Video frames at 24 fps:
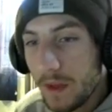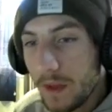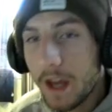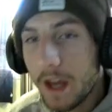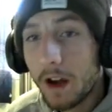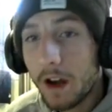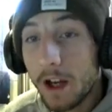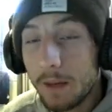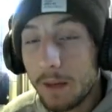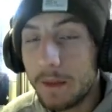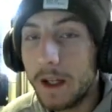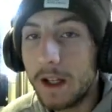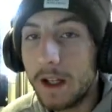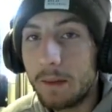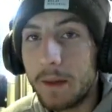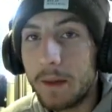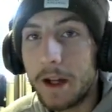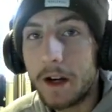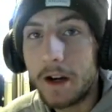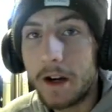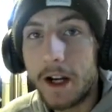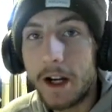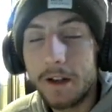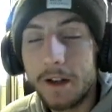And I am getting
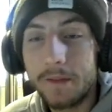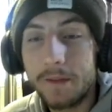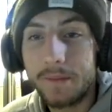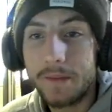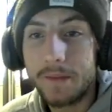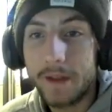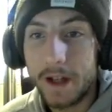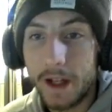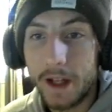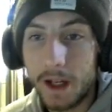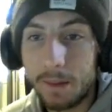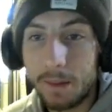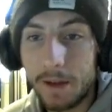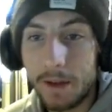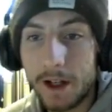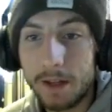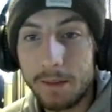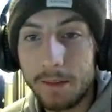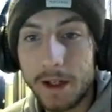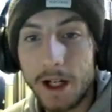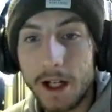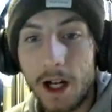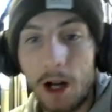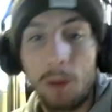better at it, and I'm going
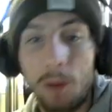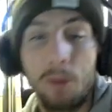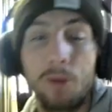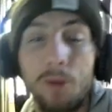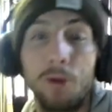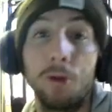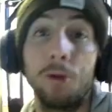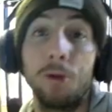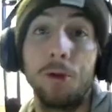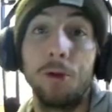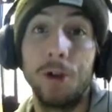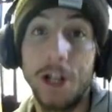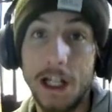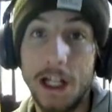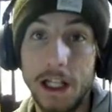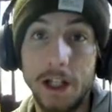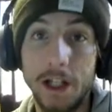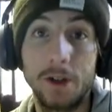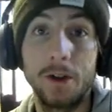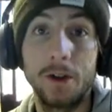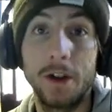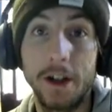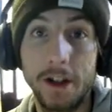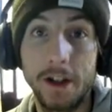to become really
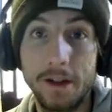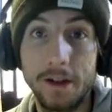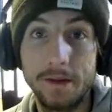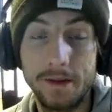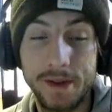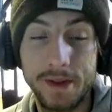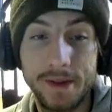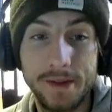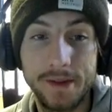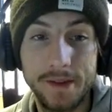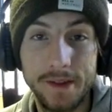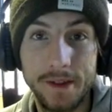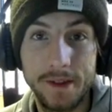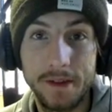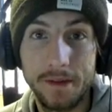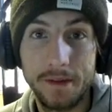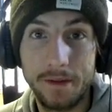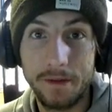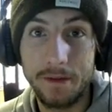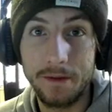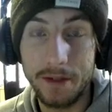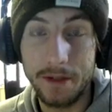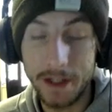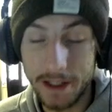good at it,
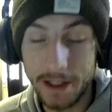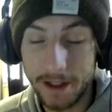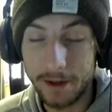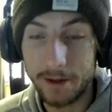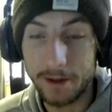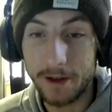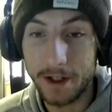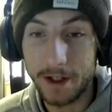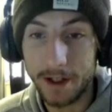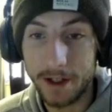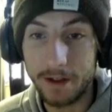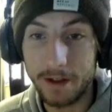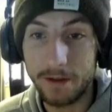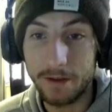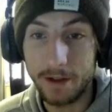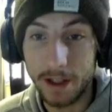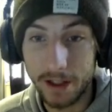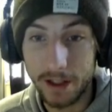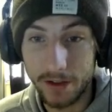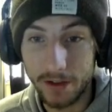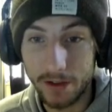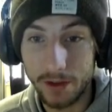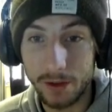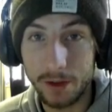
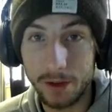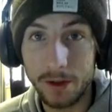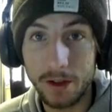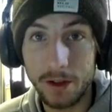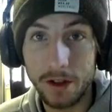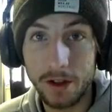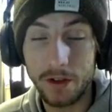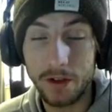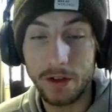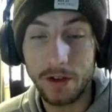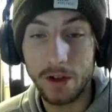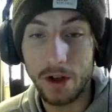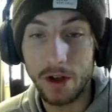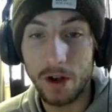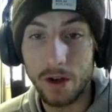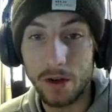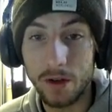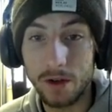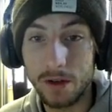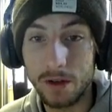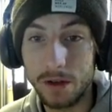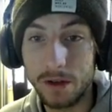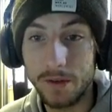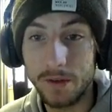really soon.
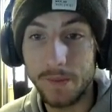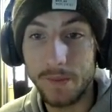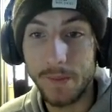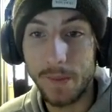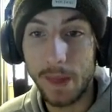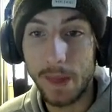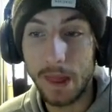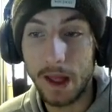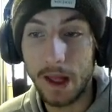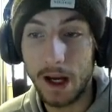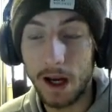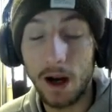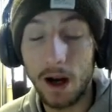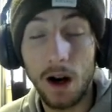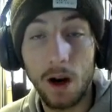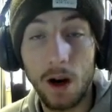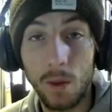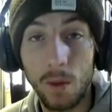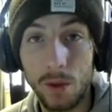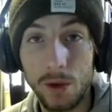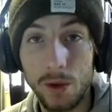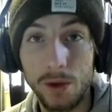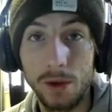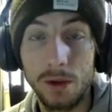So I
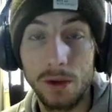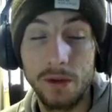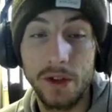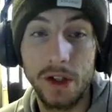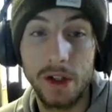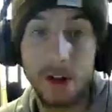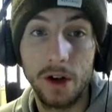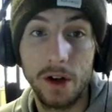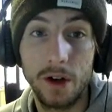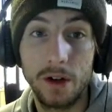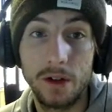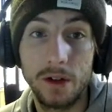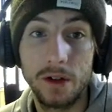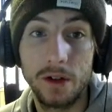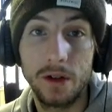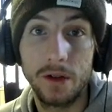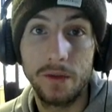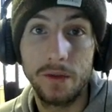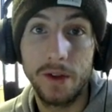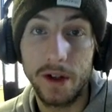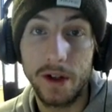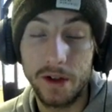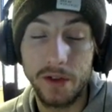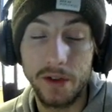will do a video
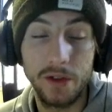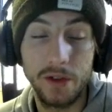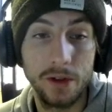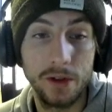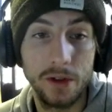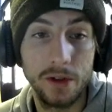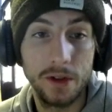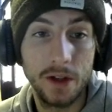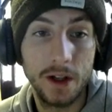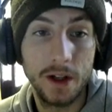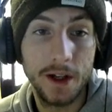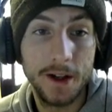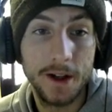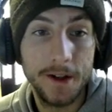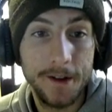very soon.